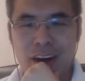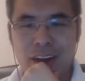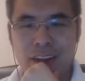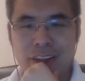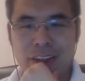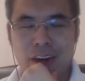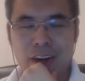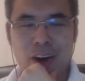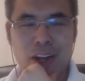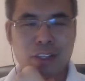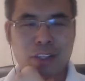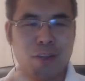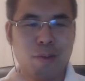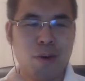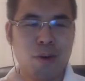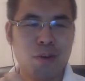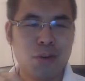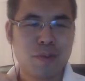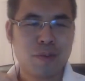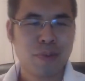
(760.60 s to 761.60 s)
Derek, as
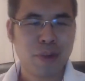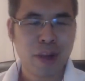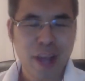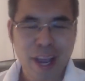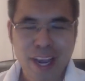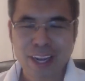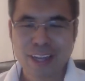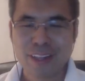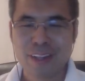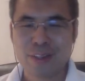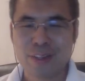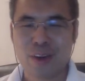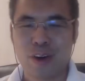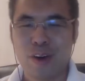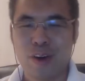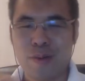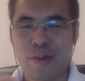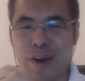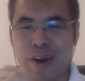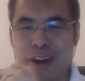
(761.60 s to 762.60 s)
someone who was playing in the
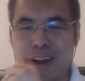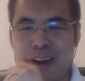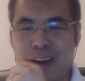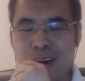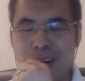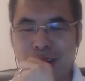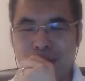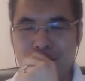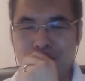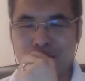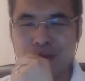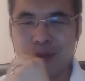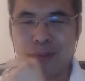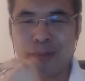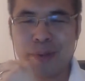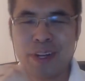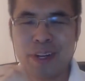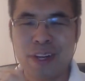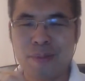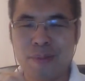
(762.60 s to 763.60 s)
tournament, what's your
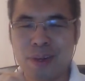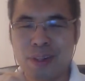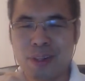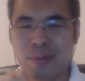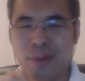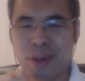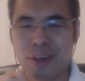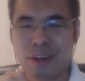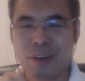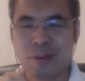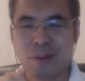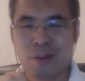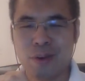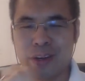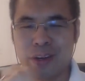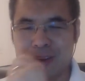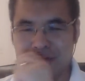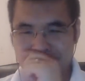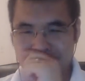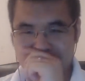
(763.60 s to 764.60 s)
opinion about the mulligan rule?